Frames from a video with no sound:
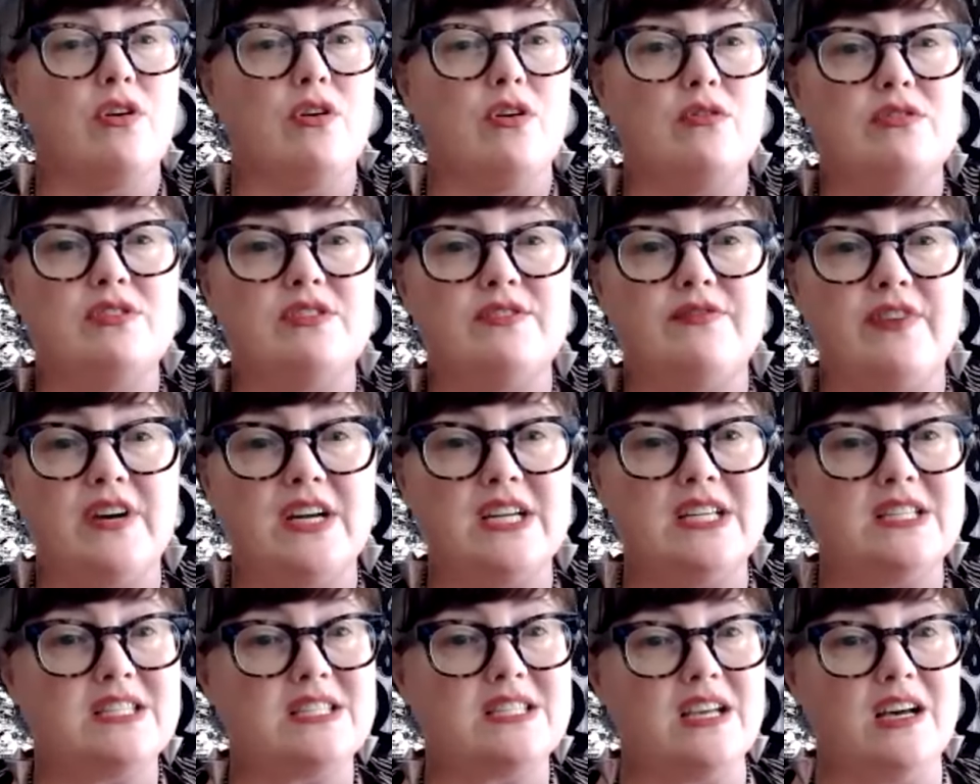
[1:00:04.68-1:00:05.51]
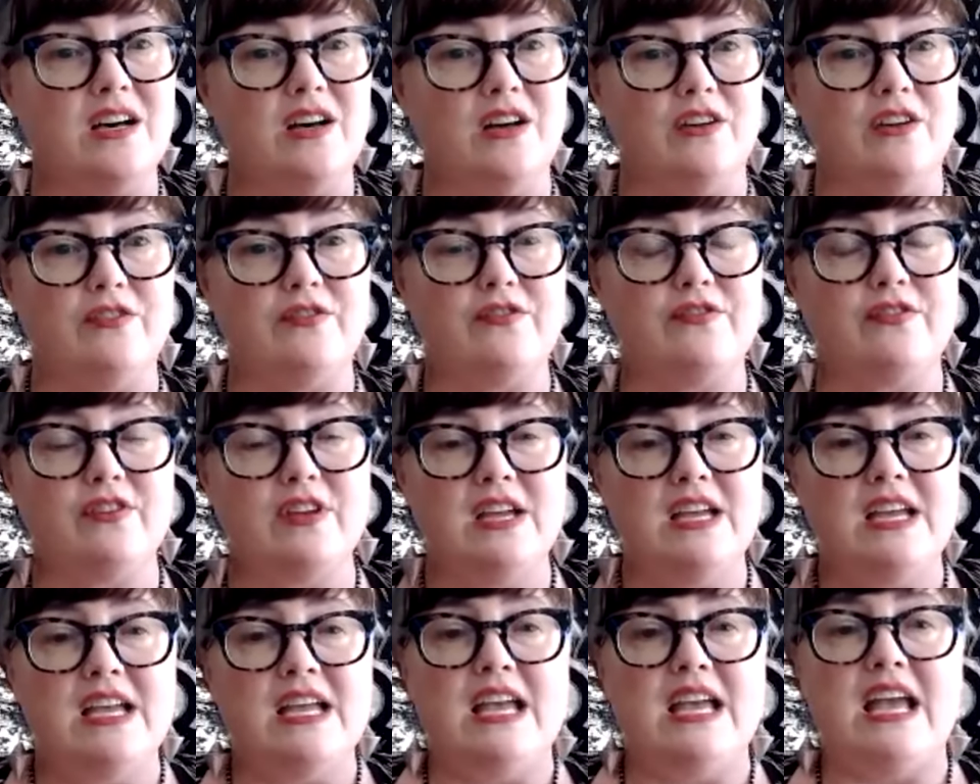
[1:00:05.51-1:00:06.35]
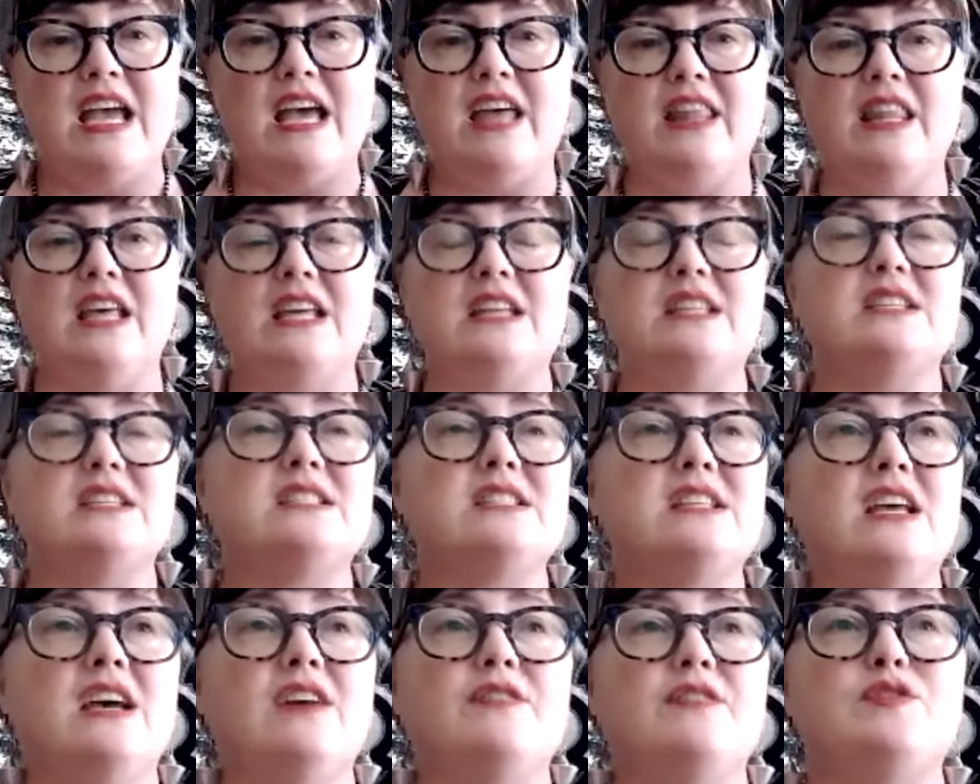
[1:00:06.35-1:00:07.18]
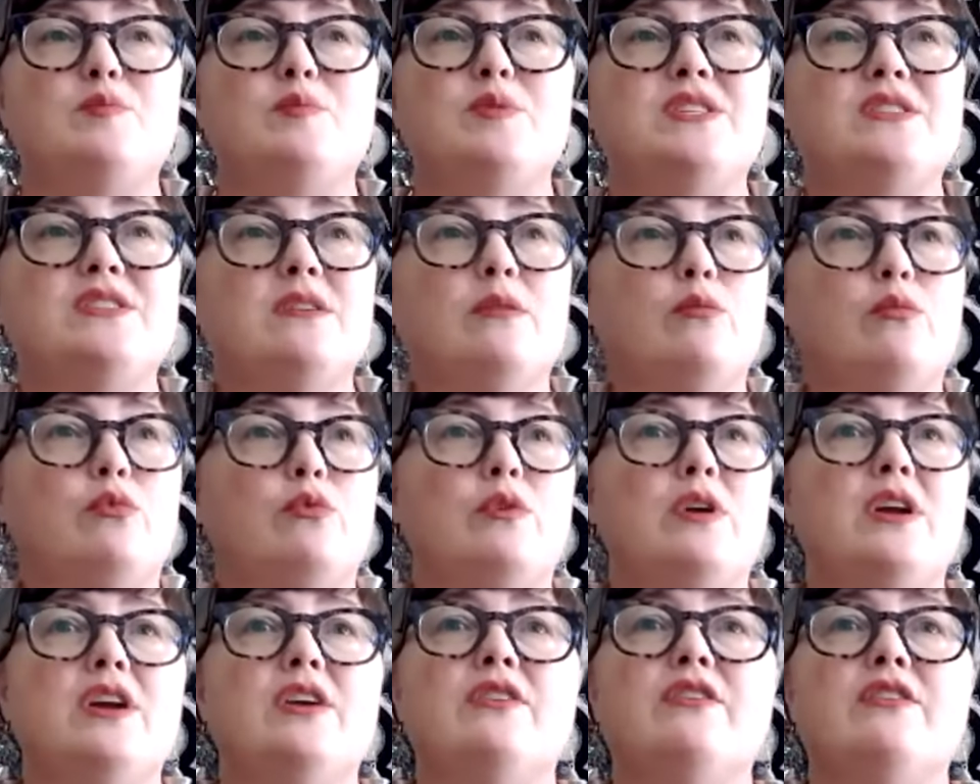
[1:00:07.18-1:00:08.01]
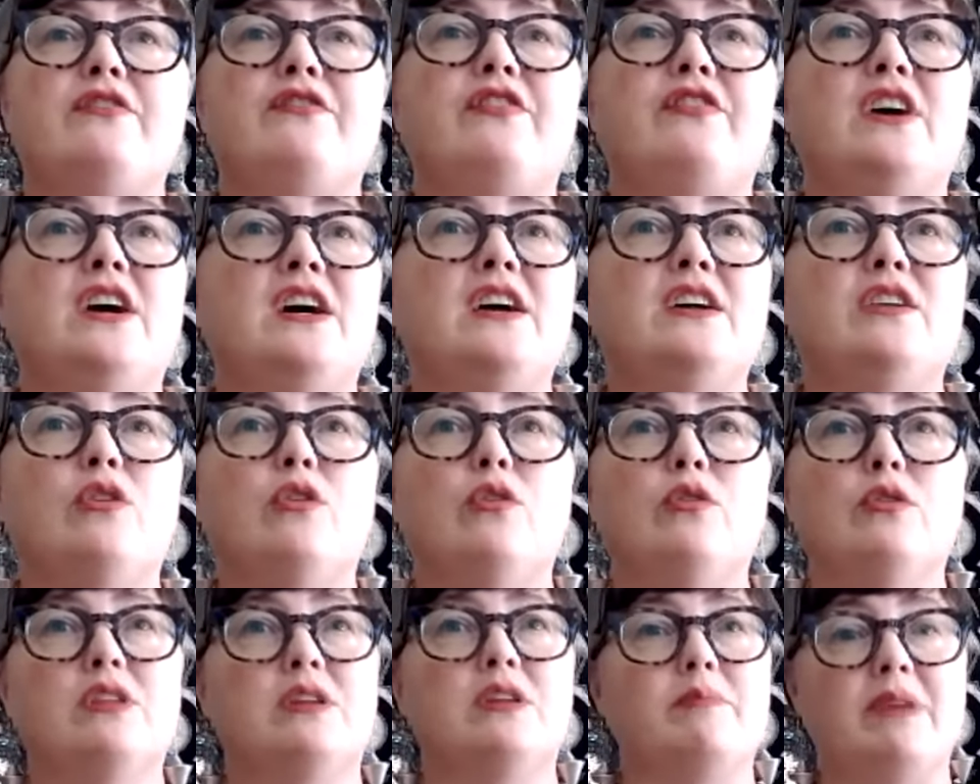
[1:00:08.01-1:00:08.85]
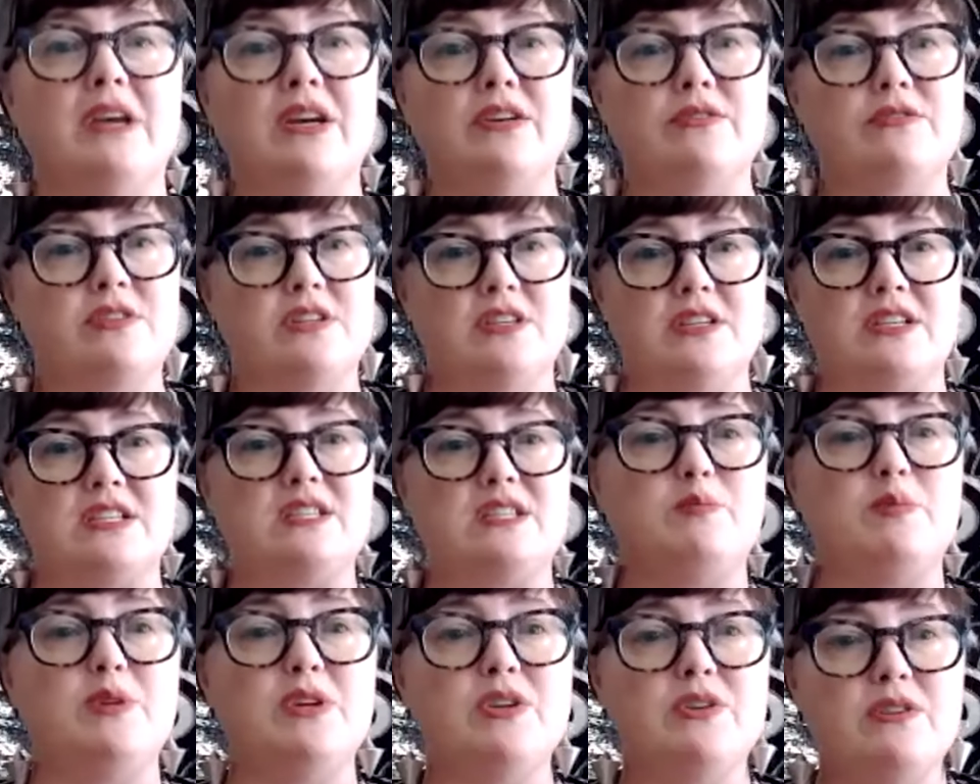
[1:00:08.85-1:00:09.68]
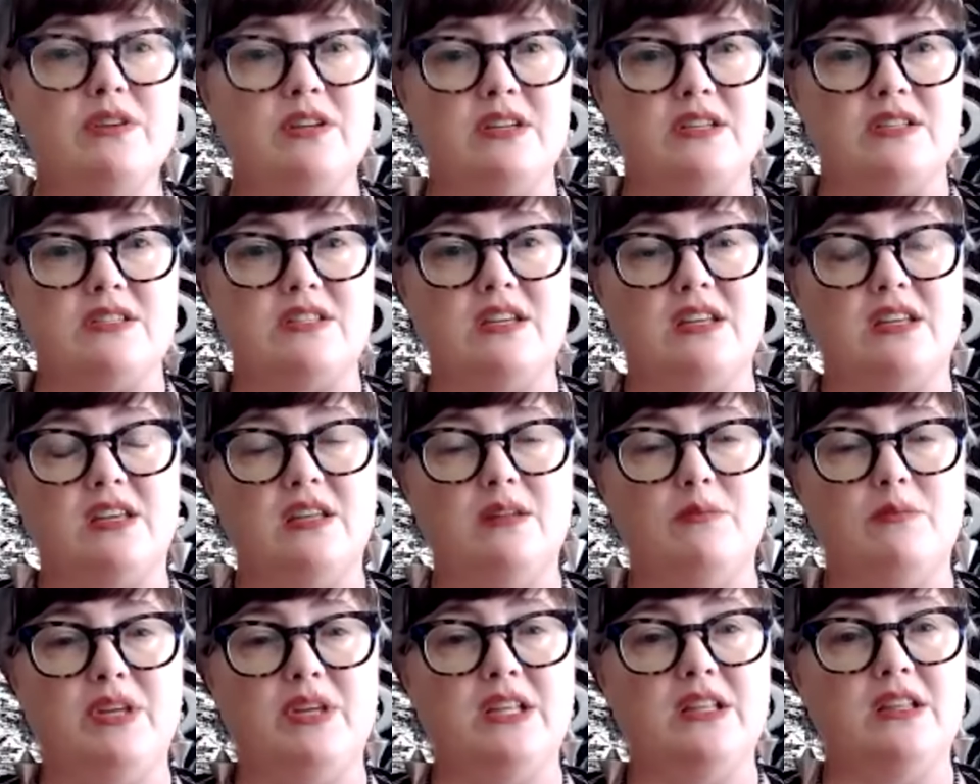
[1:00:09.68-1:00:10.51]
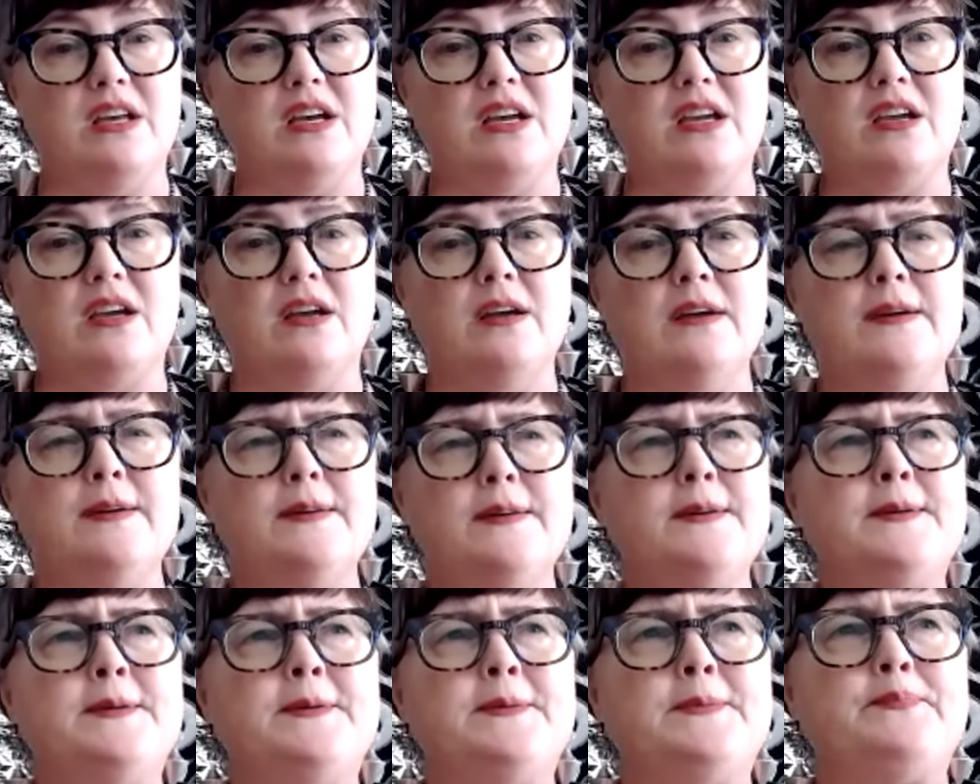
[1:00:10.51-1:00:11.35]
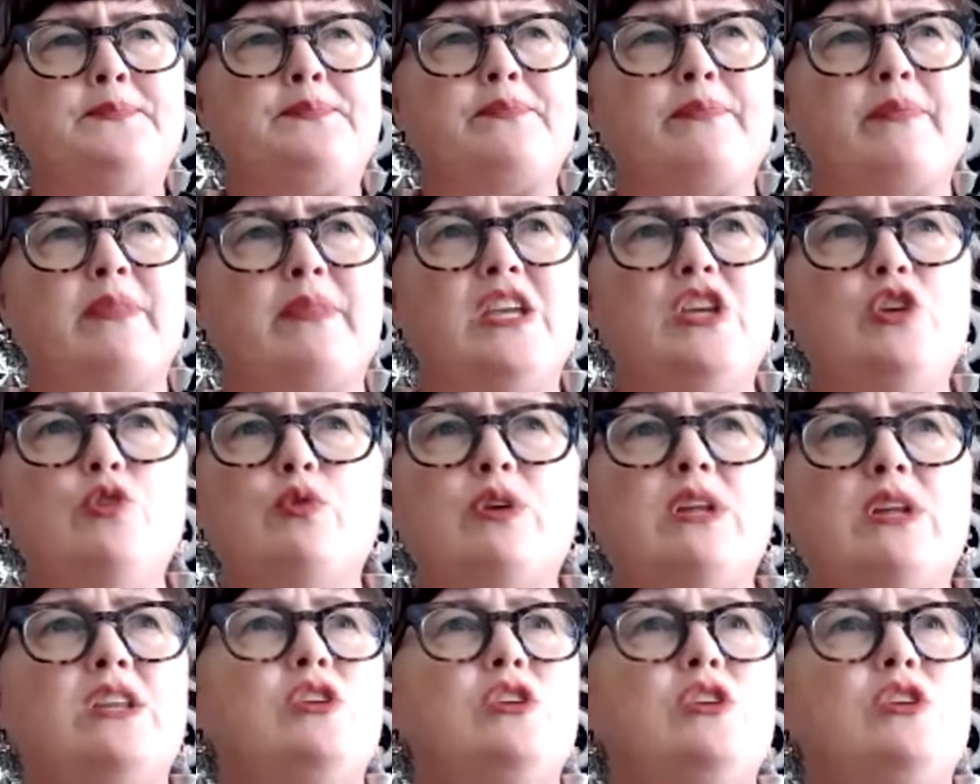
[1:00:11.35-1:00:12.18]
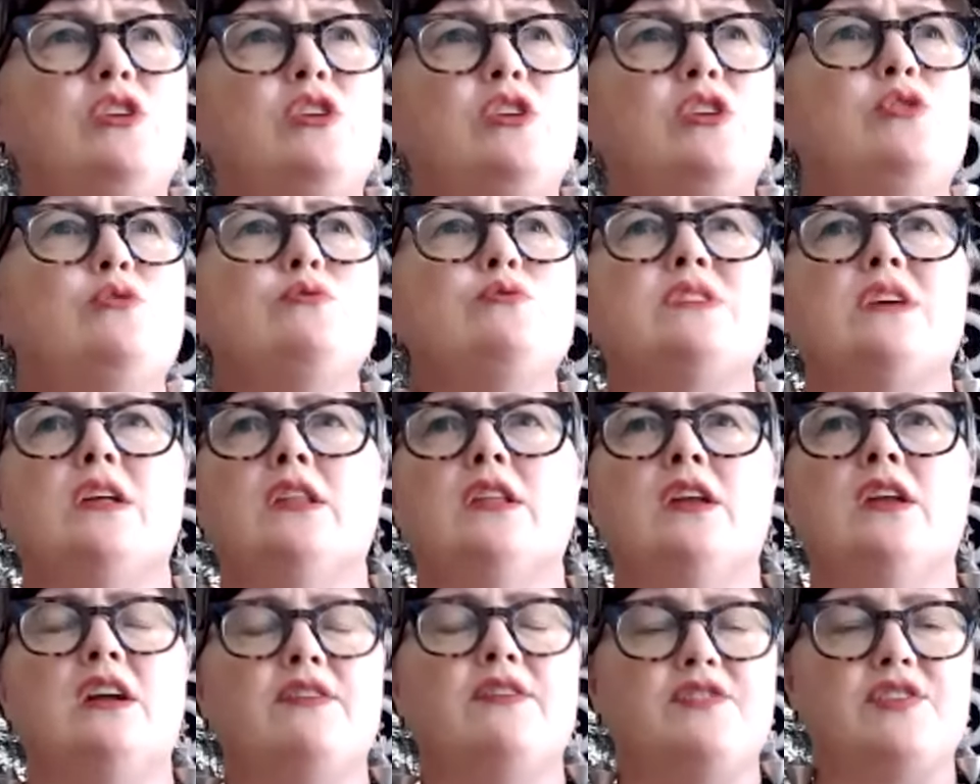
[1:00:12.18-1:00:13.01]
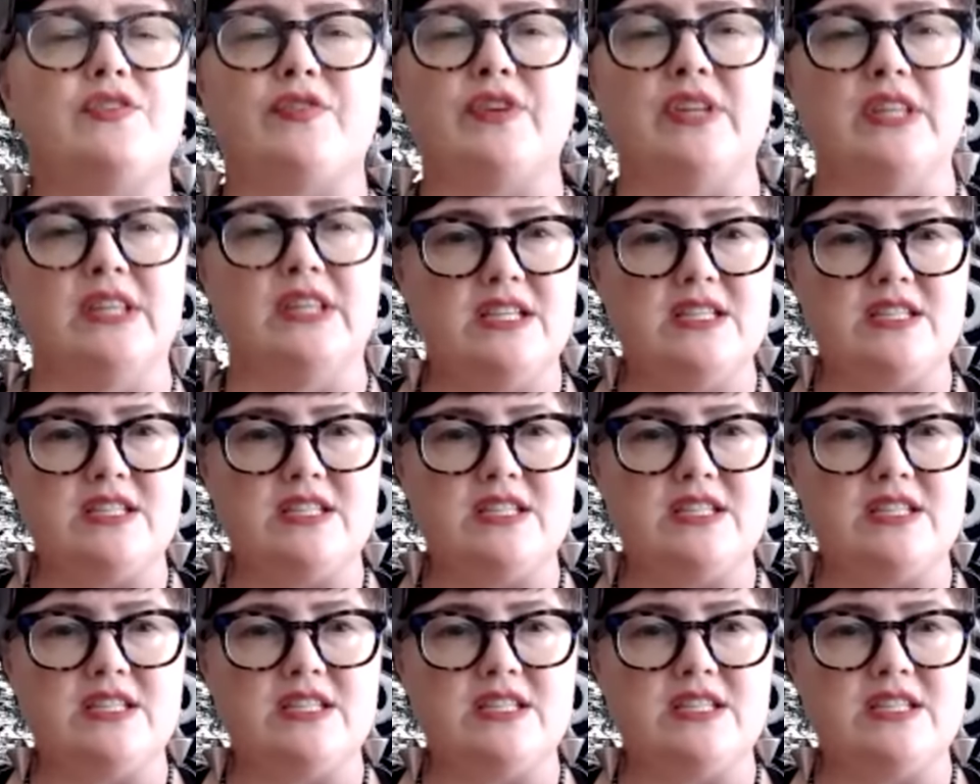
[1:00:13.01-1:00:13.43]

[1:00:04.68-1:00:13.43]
self. And that doesn't have to be some rarefied holy mountain experience. It can be like you can use a lot of different lenses for it.